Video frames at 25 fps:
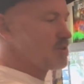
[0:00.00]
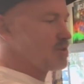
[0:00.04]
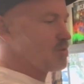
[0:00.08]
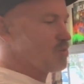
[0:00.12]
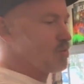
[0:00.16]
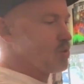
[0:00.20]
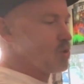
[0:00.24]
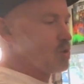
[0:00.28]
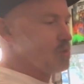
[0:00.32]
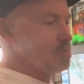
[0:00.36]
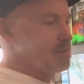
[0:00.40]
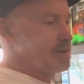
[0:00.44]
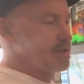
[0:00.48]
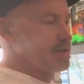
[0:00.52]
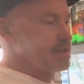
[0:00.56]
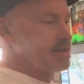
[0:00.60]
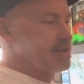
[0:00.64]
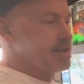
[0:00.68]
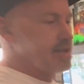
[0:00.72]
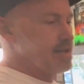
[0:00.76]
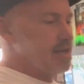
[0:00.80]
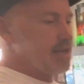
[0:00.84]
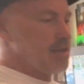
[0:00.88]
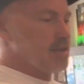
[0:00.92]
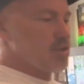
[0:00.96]
in the world,
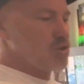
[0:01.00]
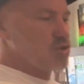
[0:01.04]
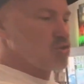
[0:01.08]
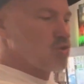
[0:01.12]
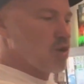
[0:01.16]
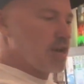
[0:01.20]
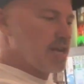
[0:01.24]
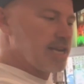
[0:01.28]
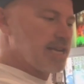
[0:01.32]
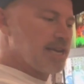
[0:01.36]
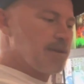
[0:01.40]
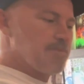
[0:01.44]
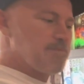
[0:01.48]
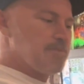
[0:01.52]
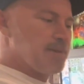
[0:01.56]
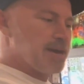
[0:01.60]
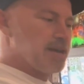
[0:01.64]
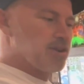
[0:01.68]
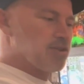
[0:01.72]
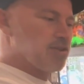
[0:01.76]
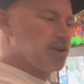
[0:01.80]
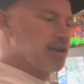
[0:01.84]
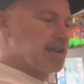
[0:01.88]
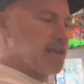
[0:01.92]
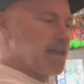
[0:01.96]
but trying to get
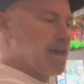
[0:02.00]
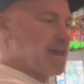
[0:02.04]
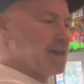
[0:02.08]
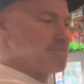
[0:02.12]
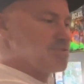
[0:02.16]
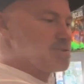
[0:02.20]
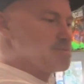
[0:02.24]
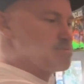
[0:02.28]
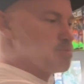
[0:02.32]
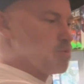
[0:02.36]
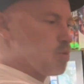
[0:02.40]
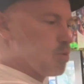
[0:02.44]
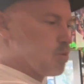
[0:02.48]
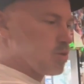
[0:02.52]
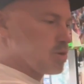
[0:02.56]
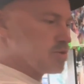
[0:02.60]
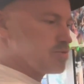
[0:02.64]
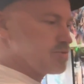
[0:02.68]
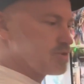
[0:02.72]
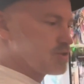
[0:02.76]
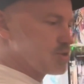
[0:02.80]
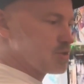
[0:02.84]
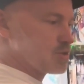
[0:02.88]
better at having more in the